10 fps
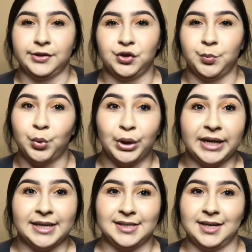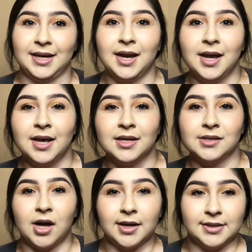chupones and
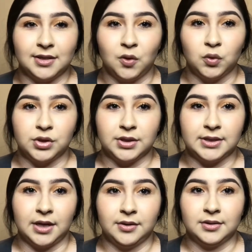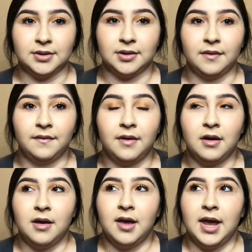socks and the ultrasound and stuff.
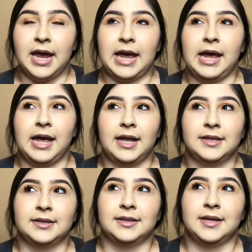And